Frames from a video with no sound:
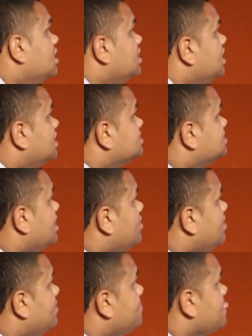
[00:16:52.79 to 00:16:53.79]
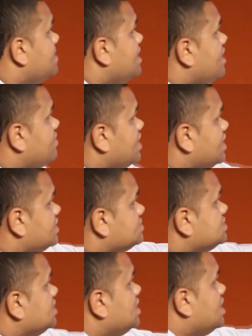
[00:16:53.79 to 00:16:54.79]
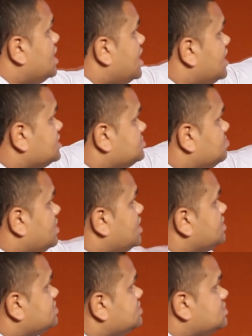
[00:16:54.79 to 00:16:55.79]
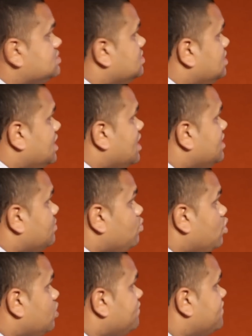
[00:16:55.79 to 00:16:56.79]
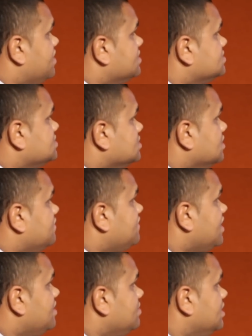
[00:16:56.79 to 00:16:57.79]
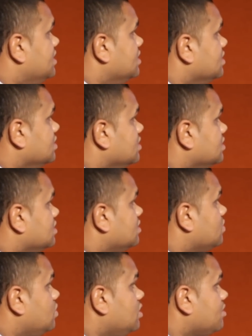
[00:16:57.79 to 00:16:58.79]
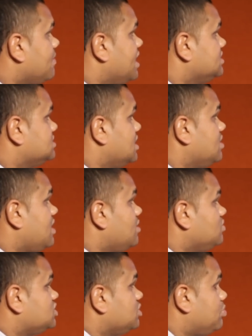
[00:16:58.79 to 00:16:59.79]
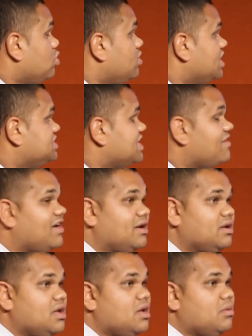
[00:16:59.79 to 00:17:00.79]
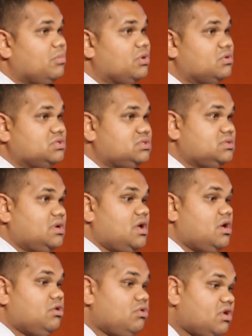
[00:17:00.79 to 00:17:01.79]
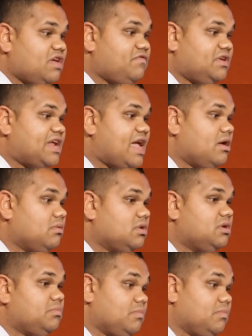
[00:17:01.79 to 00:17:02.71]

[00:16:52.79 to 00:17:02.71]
Yeah, so, um, you know, and it's, and it's, and it's, you know, and then work friends, family, workmates, and, and we support each other because not every day I'm going to